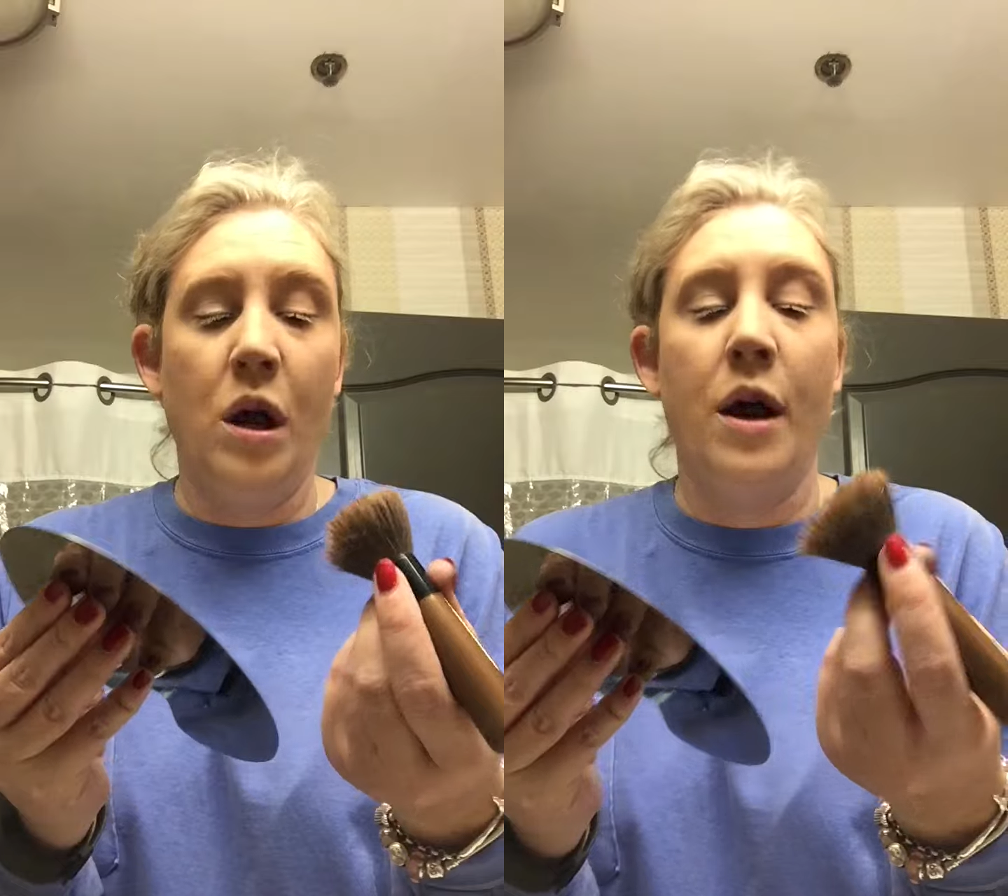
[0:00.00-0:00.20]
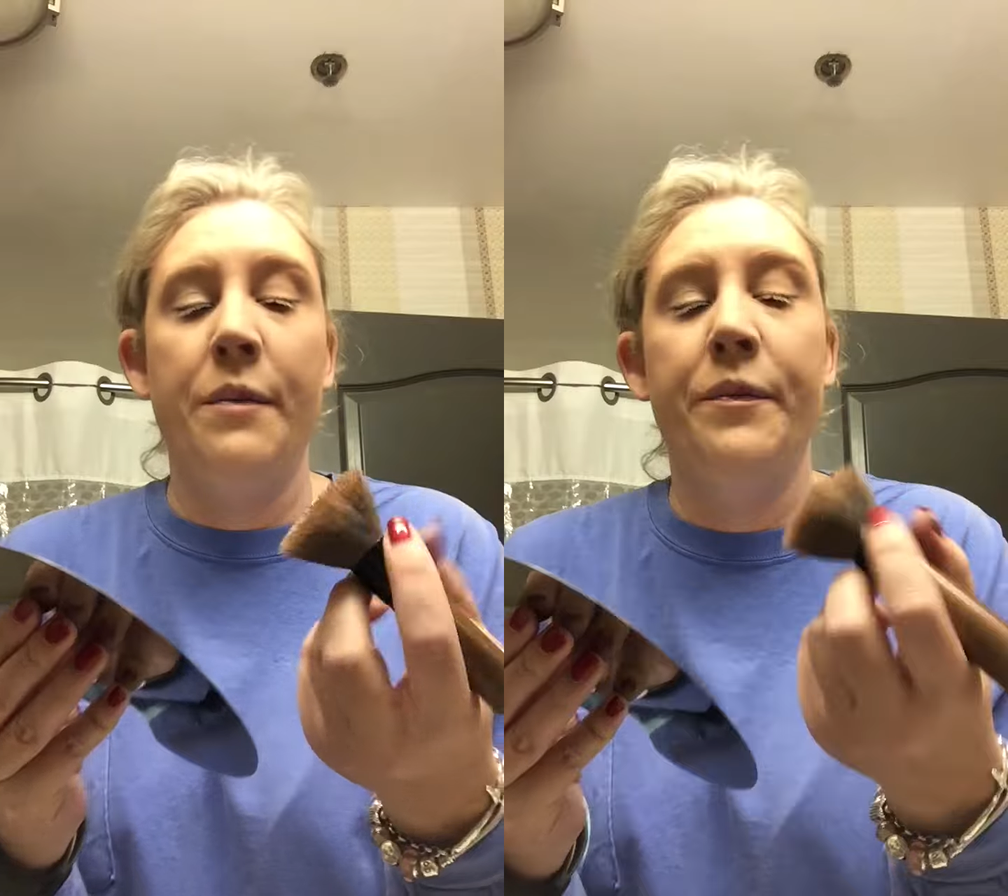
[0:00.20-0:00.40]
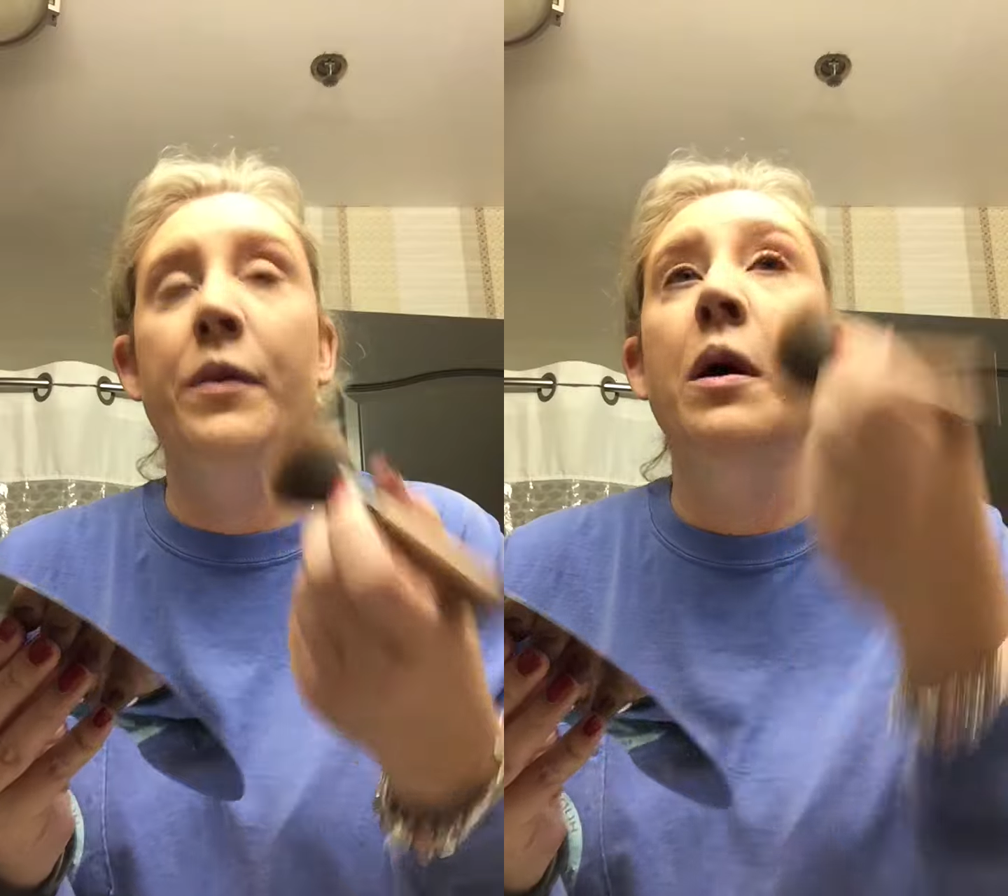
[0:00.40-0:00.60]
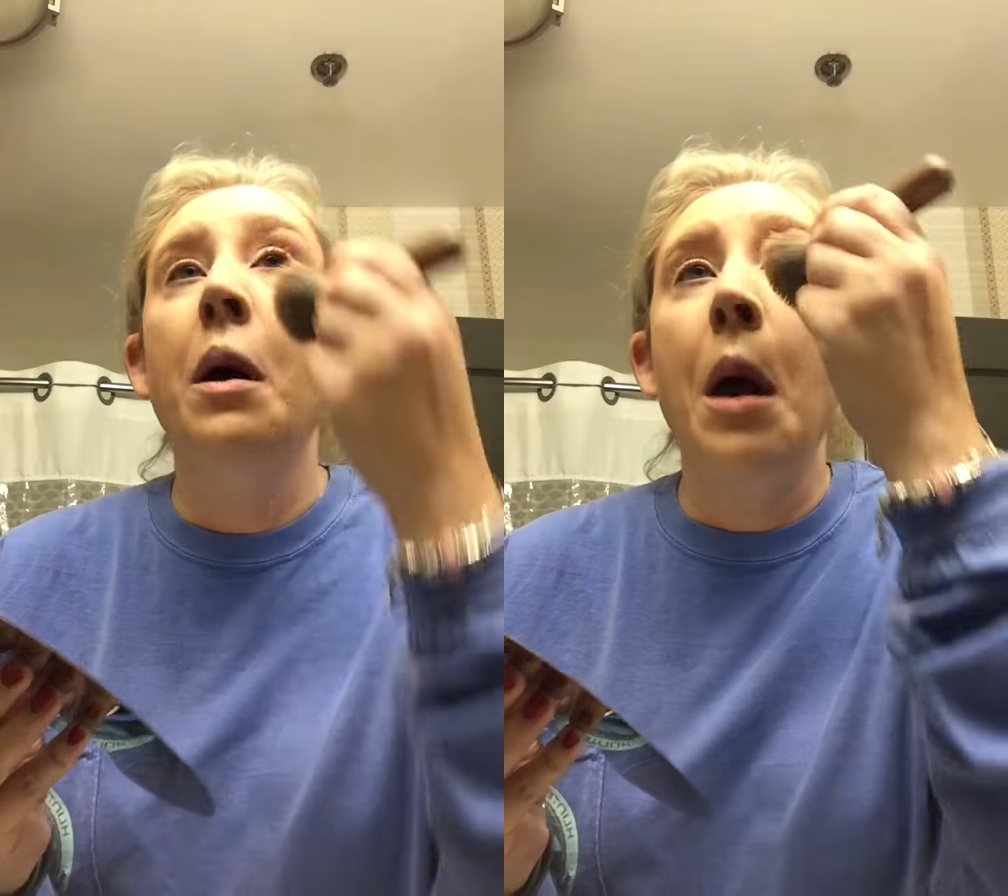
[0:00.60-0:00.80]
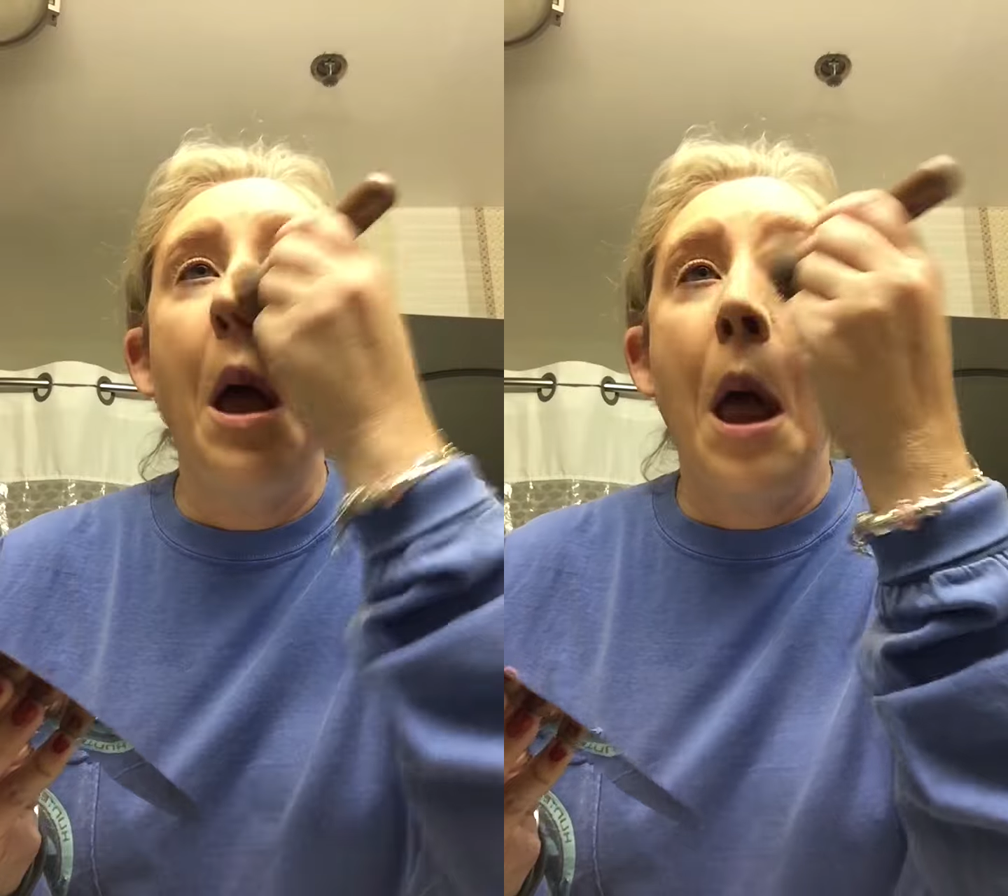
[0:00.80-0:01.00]
lot,
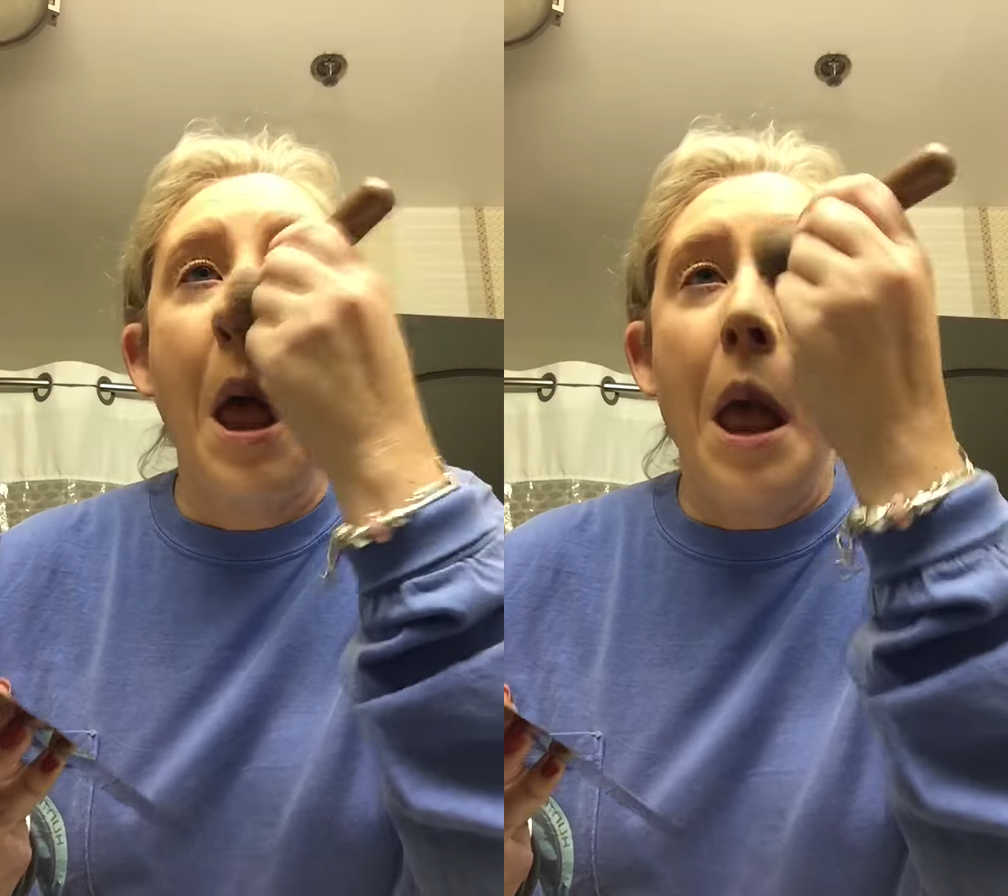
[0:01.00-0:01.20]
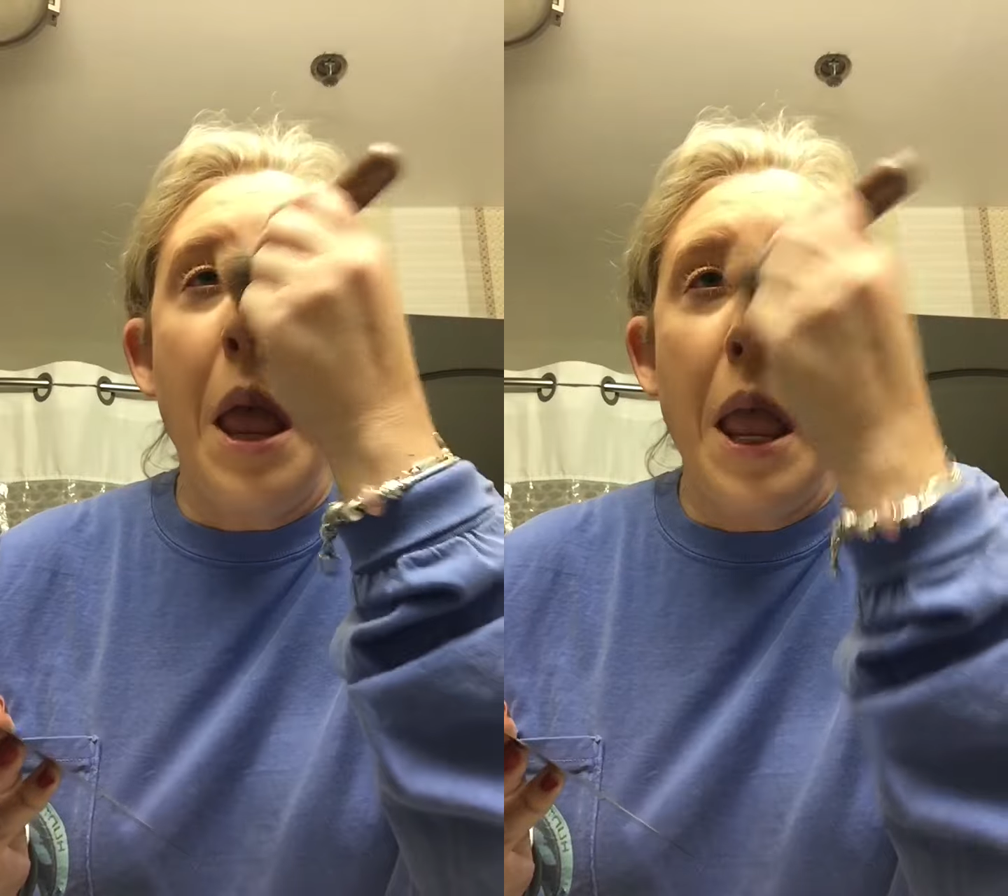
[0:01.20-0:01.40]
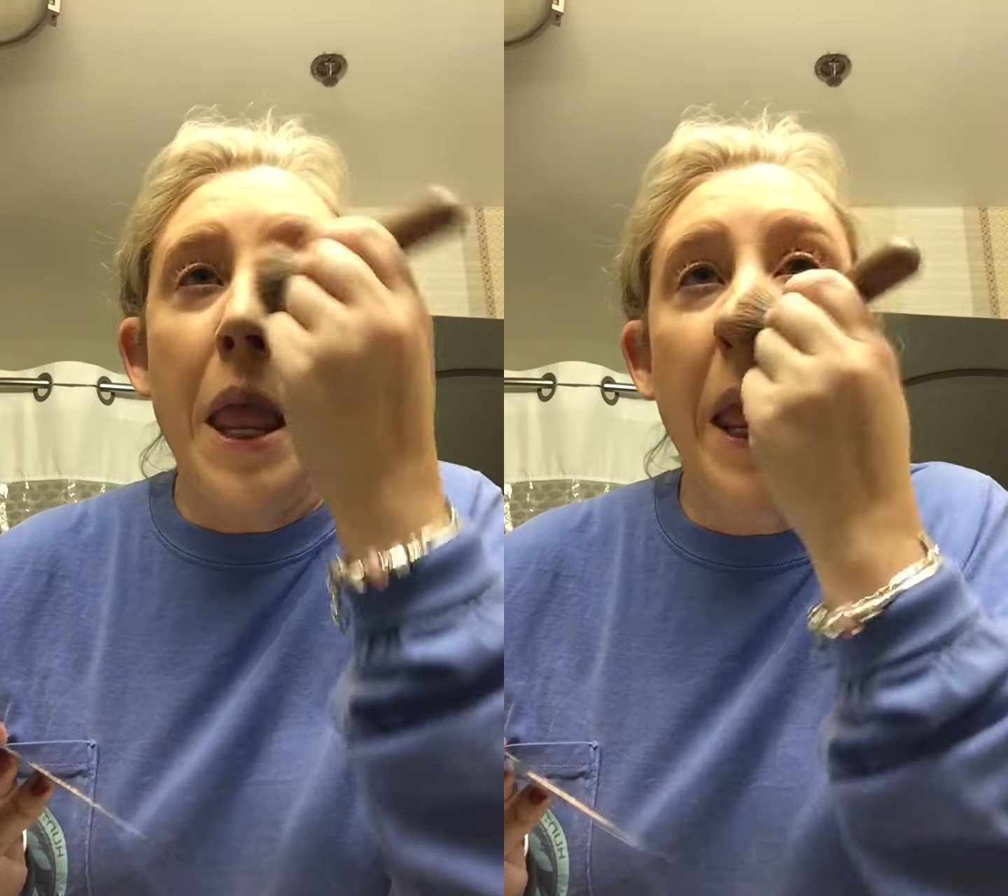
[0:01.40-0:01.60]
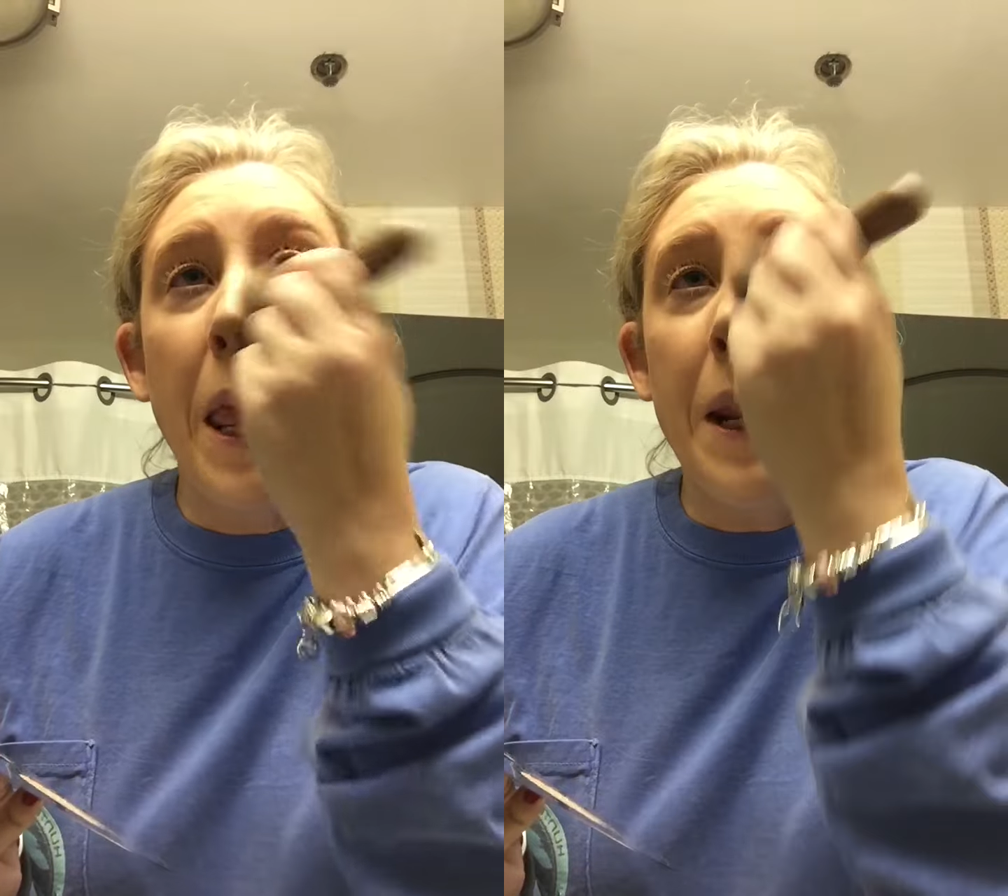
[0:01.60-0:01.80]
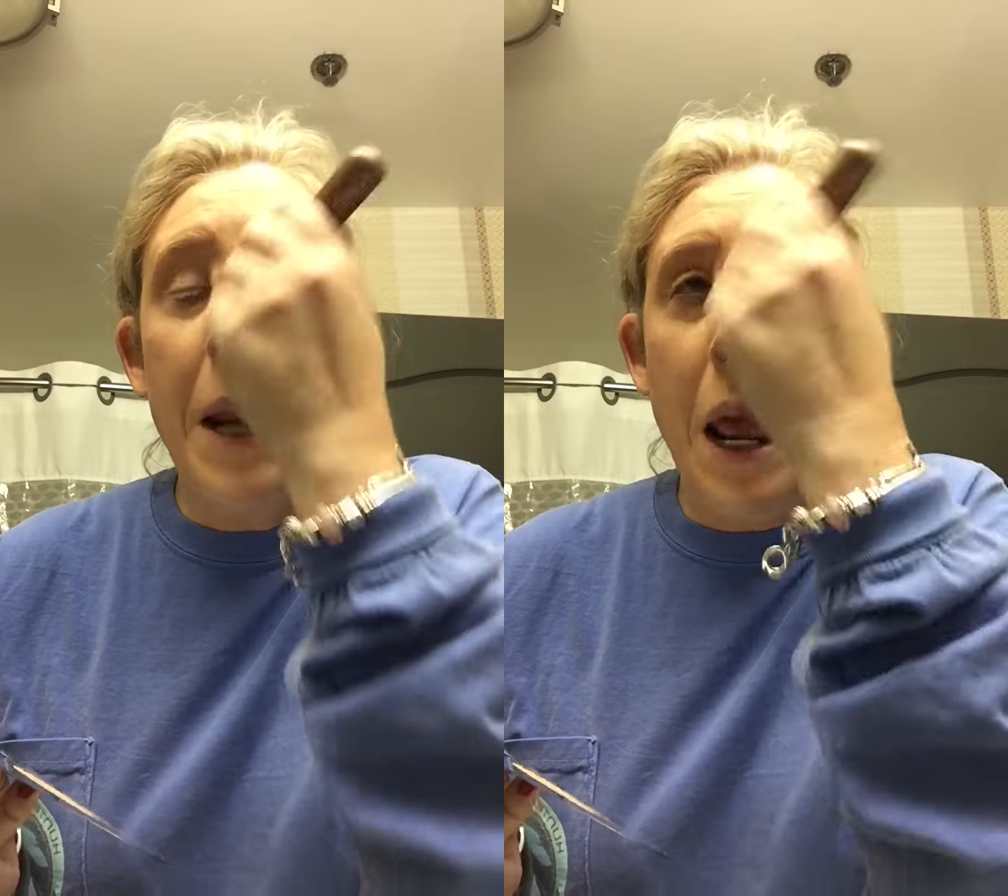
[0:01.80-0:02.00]
and